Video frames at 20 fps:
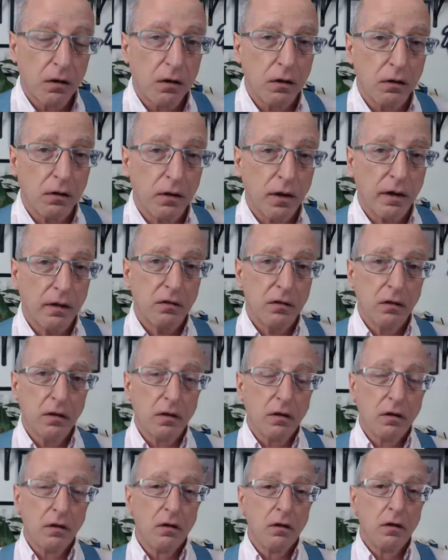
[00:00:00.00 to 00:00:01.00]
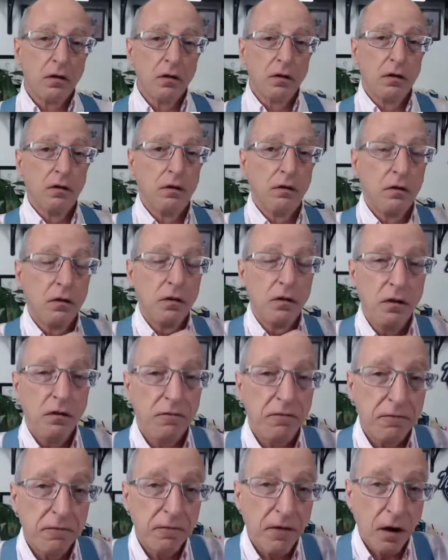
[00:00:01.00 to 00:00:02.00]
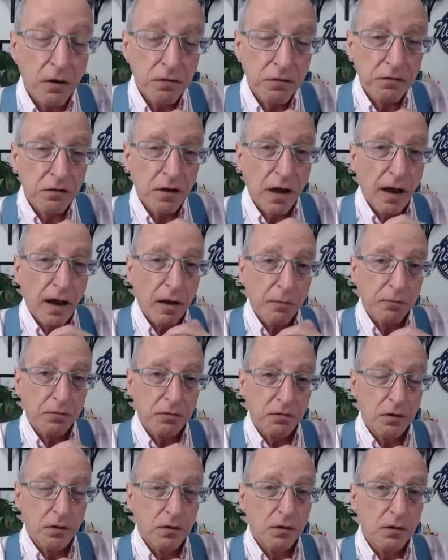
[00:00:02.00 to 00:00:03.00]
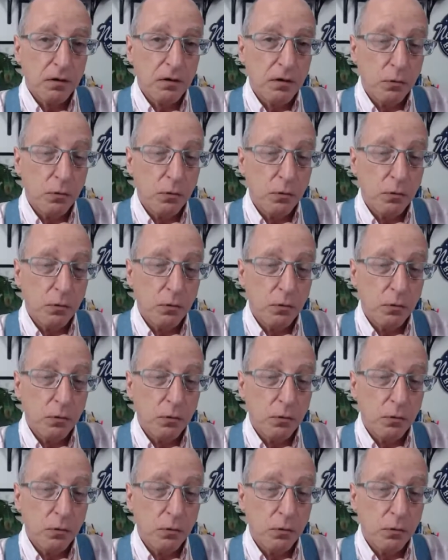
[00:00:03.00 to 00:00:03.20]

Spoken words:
Okay, the first option,